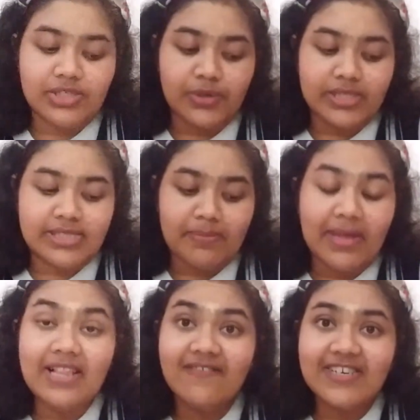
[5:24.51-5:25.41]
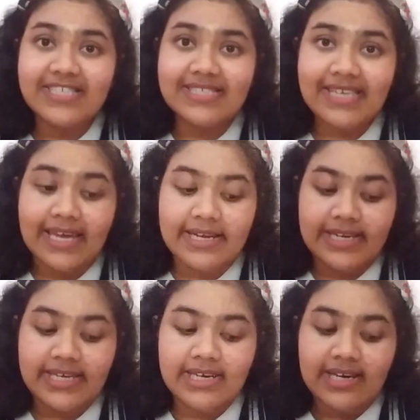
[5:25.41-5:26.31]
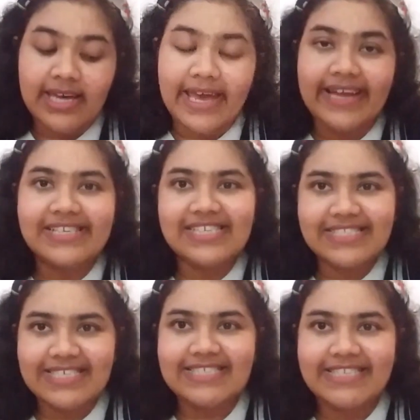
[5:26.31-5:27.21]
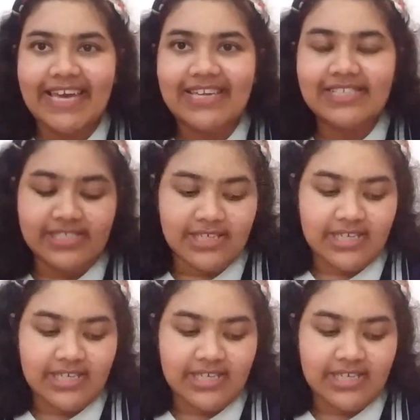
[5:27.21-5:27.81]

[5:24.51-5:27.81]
So it's Bell versus Kennedy, 1868.